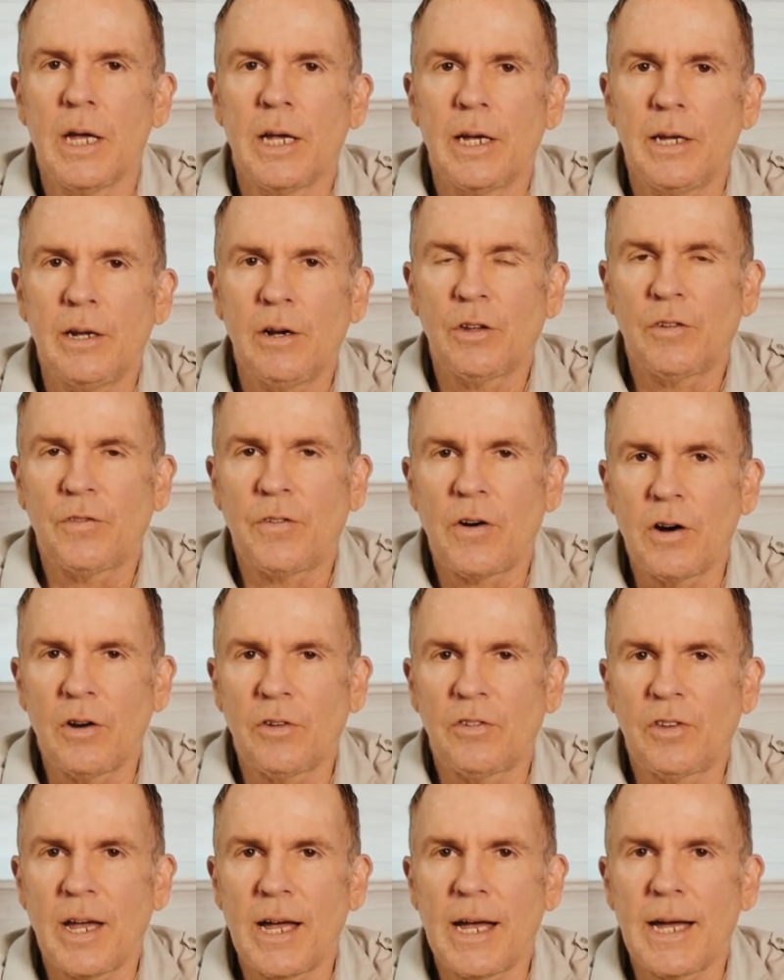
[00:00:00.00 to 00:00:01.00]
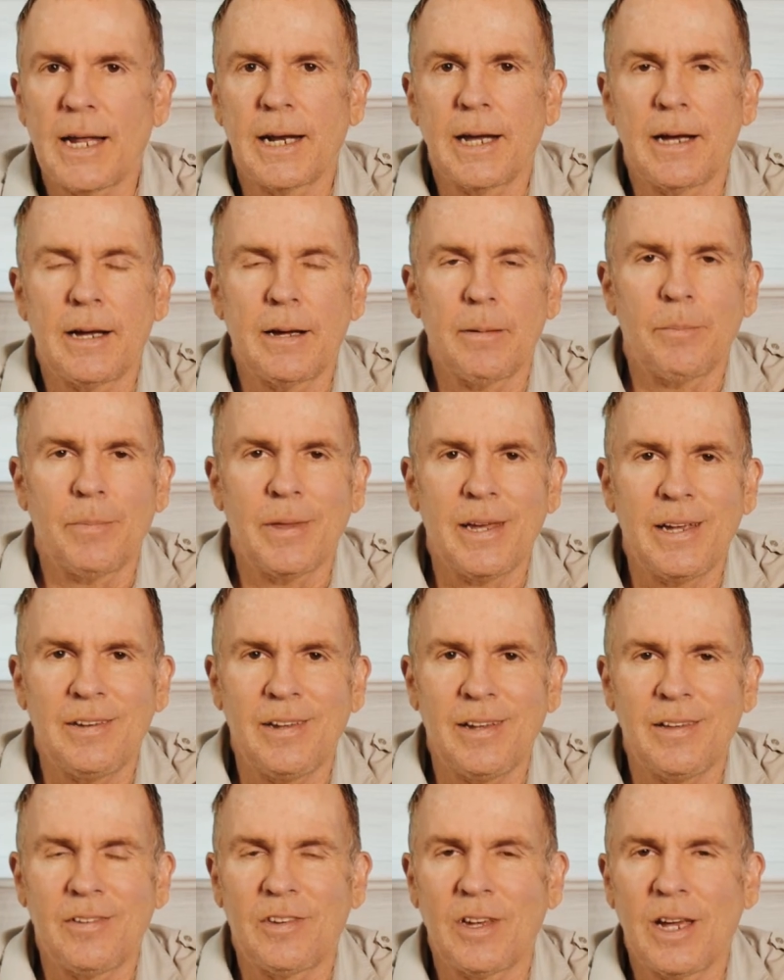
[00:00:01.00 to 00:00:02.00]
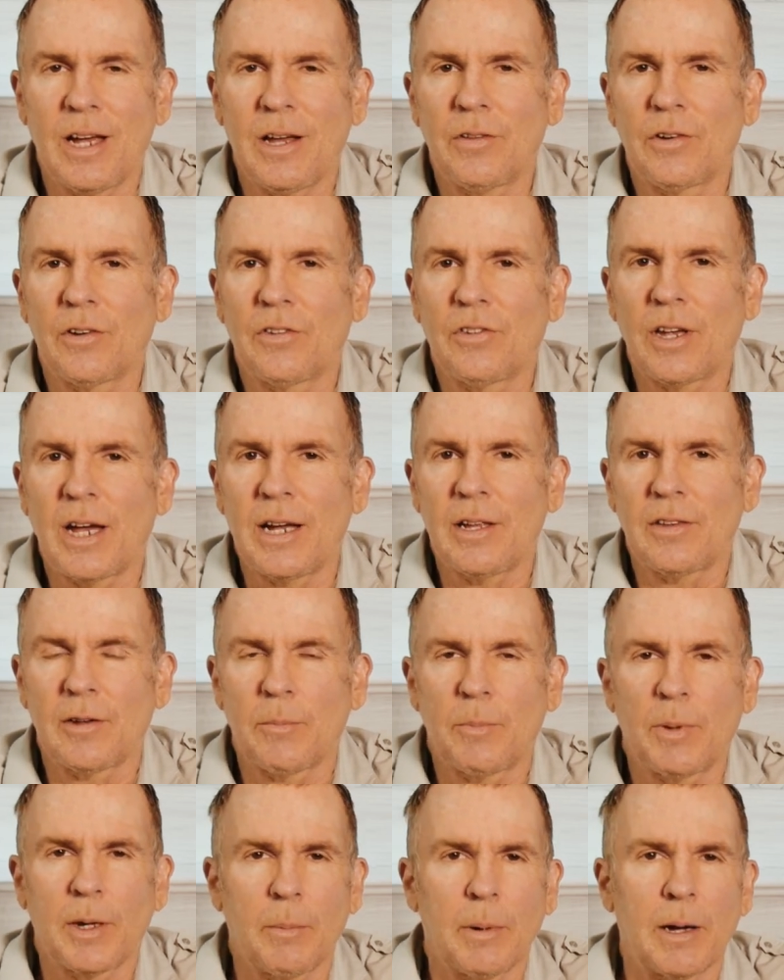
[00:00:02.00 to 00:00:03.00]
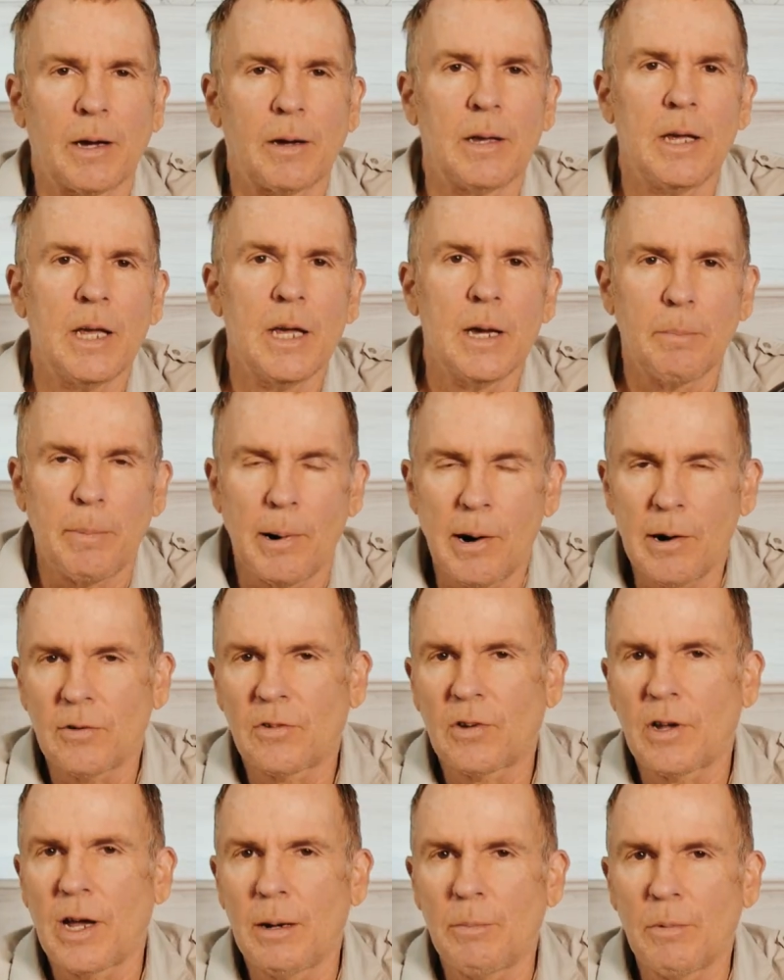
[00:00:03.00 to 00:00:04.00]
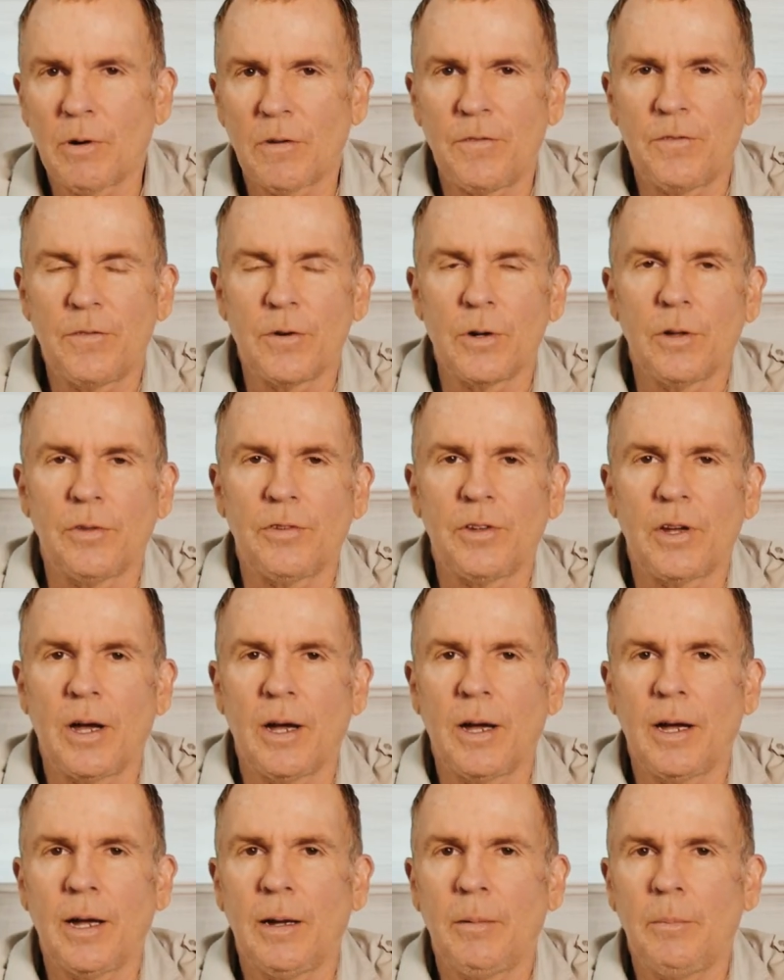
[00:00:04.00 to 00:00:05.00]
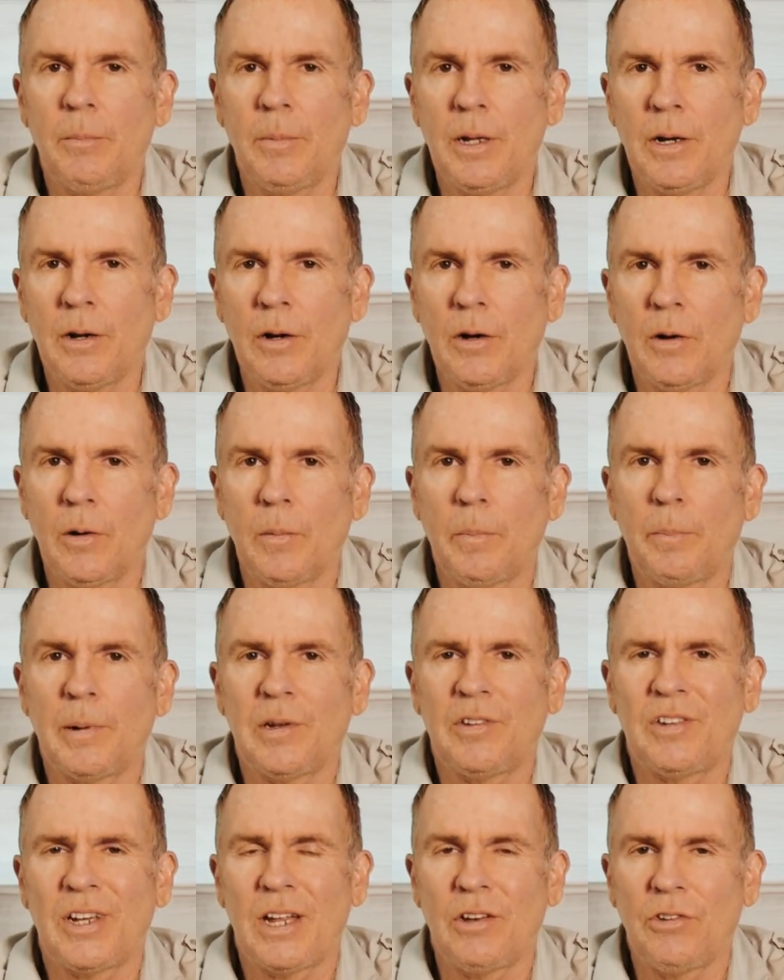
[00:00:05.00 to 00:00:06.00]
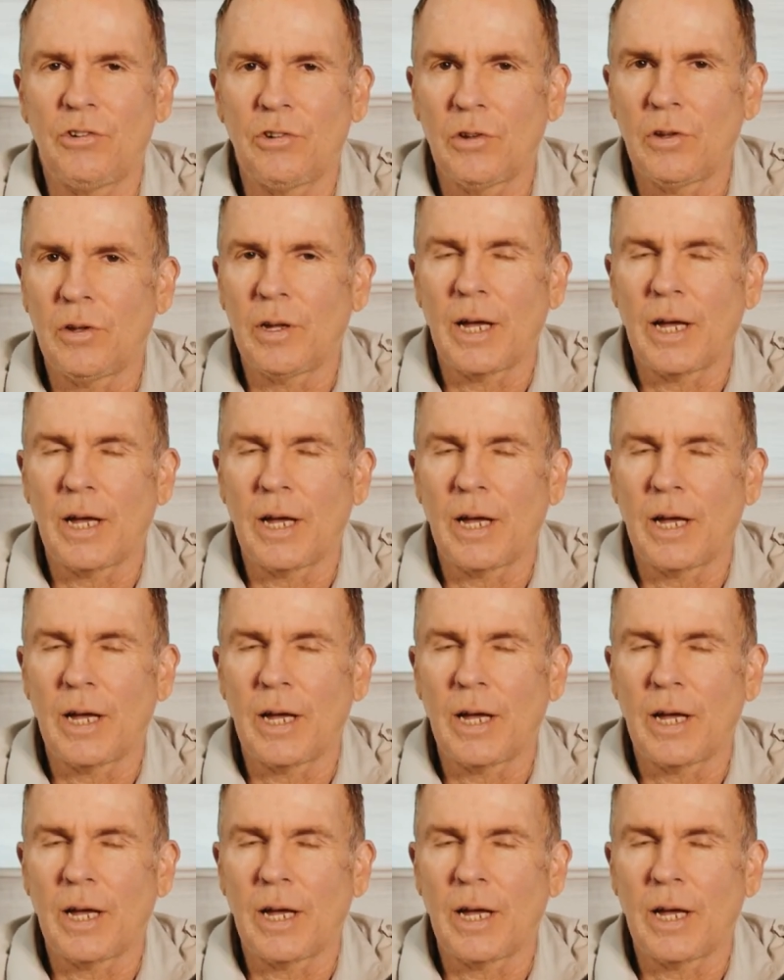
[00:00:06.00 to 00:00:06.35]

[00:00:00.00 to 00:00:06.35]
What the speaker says: You know, as far as that, they did say on their site something about part-time or full-time, you know, potential.